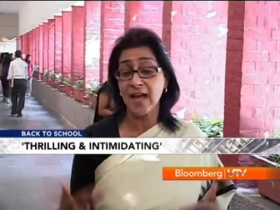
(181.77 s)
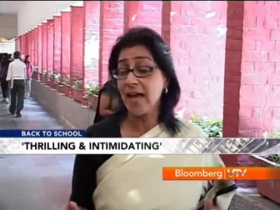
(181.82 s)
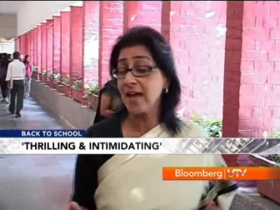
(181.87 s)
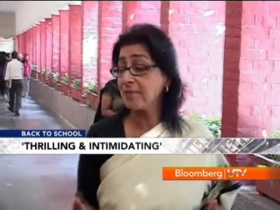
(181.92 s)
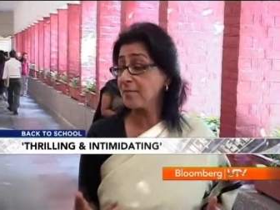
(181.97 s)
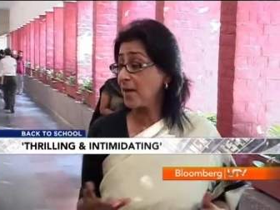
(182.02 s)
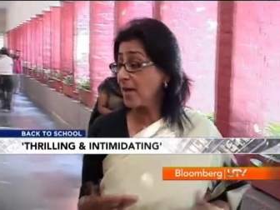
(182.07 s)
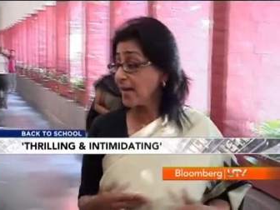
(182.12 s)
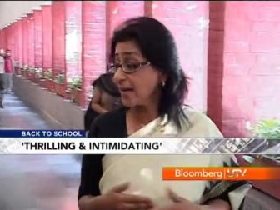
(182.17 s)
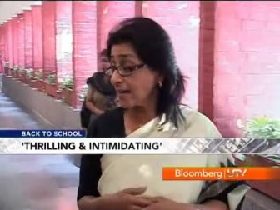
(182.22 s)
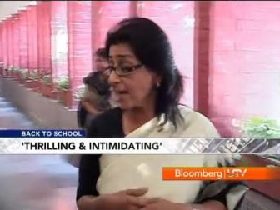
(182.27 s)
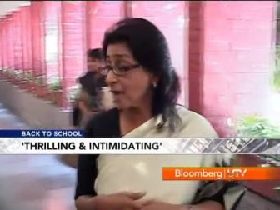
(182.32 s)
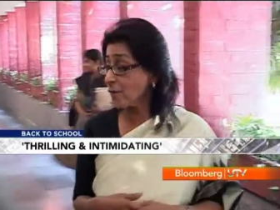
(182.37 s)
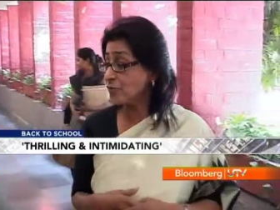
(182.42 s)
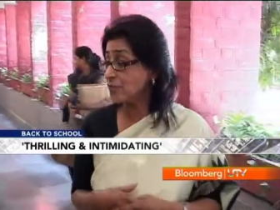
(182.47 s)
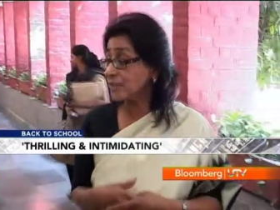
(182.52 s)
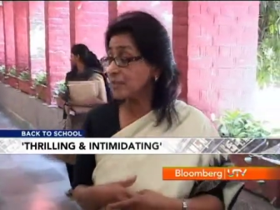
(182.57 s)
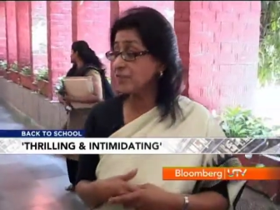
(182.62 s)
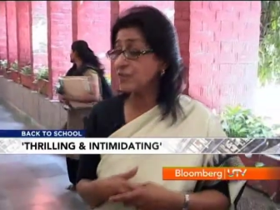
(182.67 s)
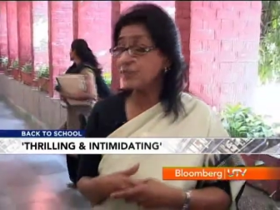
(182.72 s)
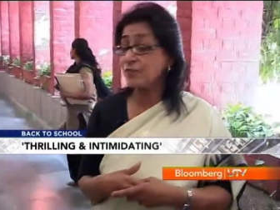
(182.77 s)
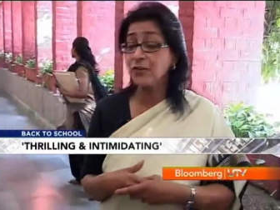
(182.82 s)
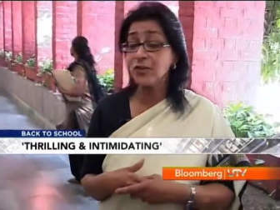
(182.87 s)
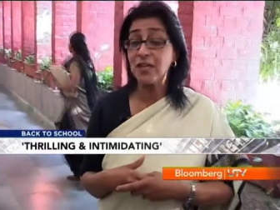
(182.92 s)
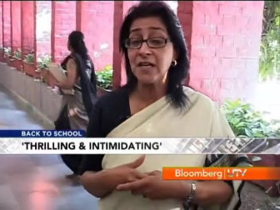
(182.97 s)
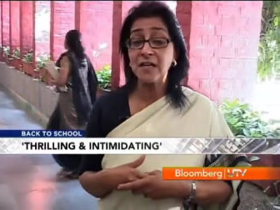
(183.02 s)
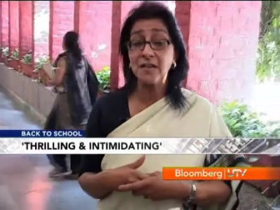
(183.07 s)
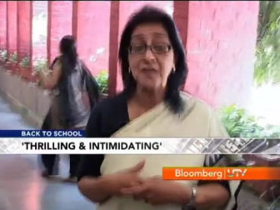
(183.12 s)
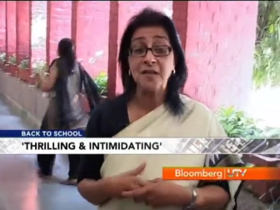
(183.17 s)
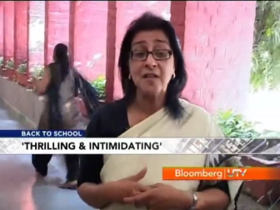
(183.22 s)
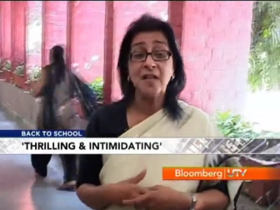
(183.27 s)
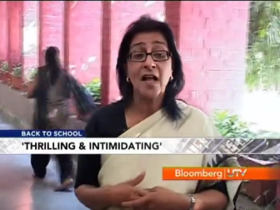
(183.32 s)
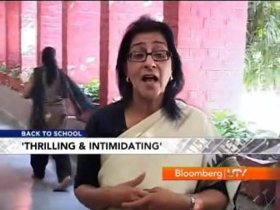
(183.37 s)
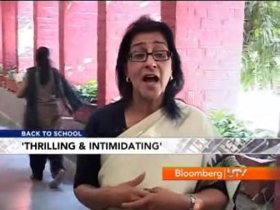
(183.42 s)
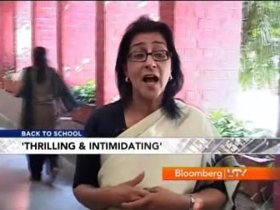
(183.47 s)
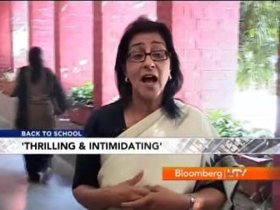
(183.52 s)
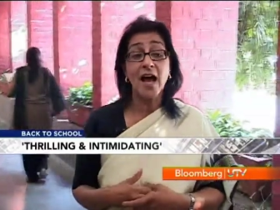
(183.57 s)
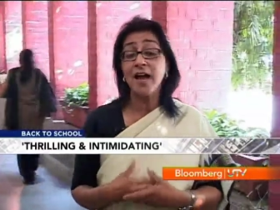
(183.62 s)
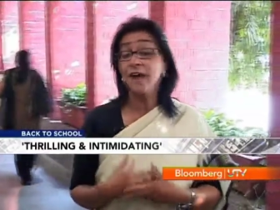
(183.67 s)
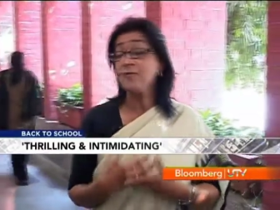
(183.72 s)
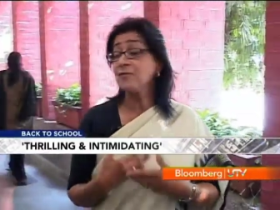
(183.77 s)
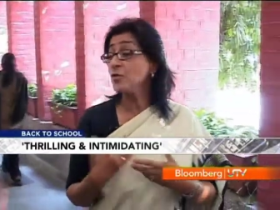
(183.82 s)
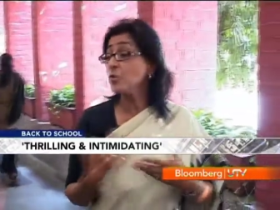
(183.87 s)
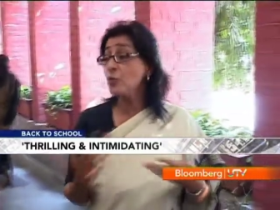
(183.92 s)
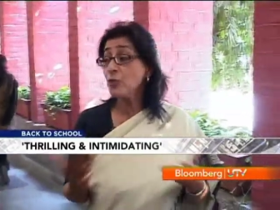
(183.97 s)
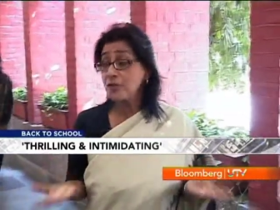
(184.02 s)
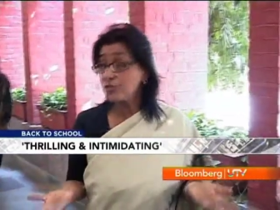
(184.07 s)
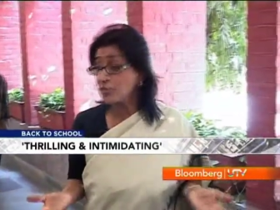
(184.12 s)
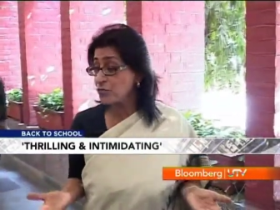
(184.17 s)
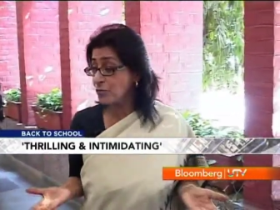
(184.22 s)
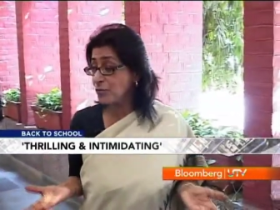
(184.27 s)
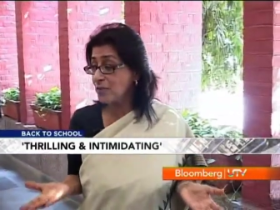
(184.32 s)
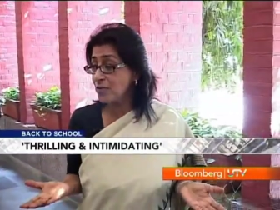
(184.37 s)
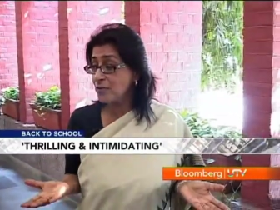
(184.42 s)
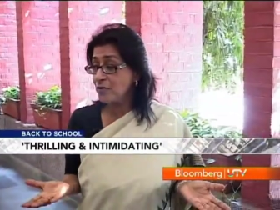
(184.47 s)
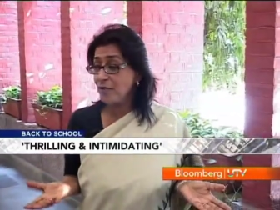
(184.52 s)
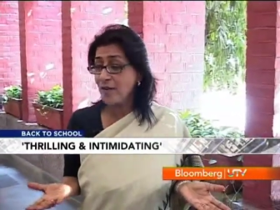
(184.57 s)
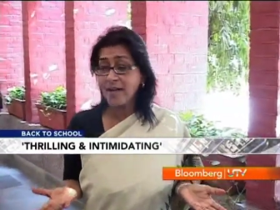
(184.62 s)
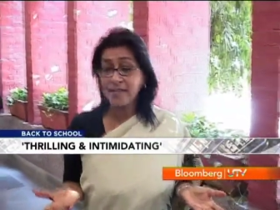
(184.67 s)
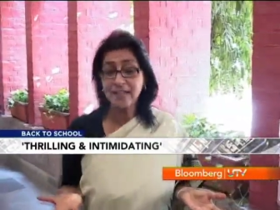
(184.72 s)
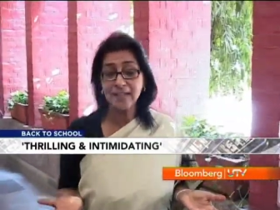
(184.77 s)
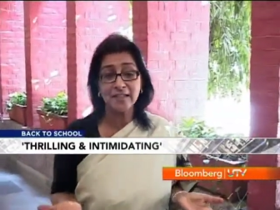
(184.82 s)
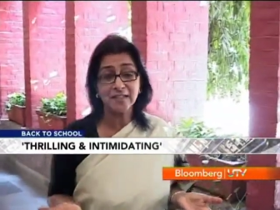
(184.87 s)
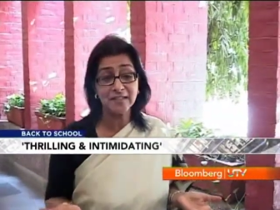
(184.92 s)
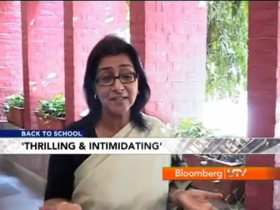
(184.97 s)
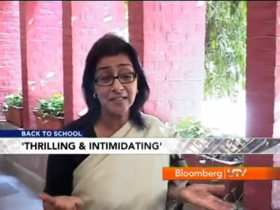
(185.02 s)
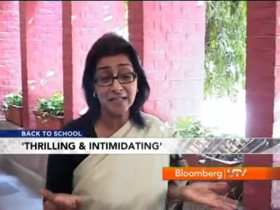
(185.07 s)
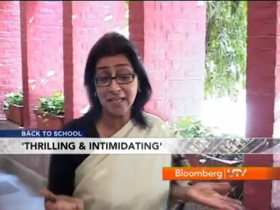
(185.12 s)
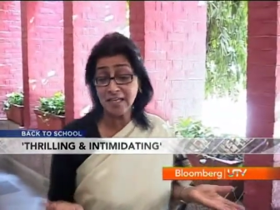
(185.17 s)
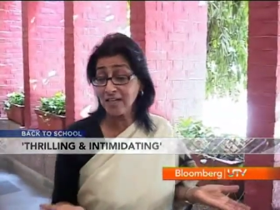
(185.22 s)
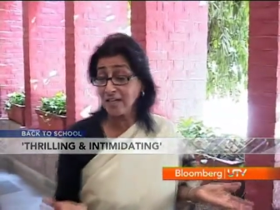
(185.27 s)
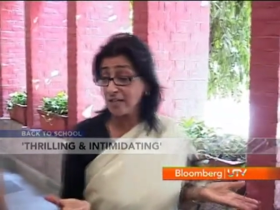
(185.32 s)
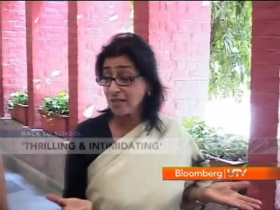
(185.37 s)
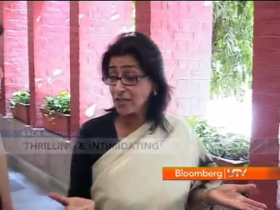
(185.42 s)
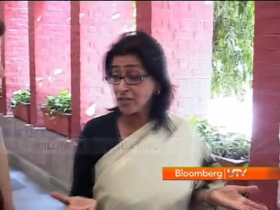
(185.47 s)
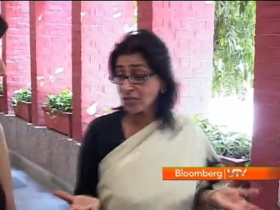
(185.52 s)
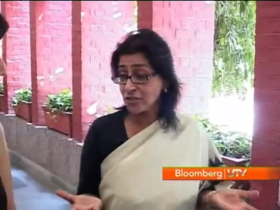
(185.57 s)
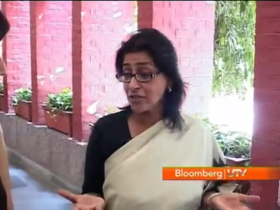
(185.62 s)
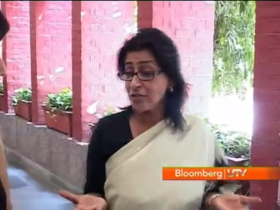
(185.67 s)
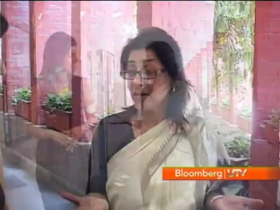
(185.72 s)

and my accounting degree. I have no issue with the fact that it's English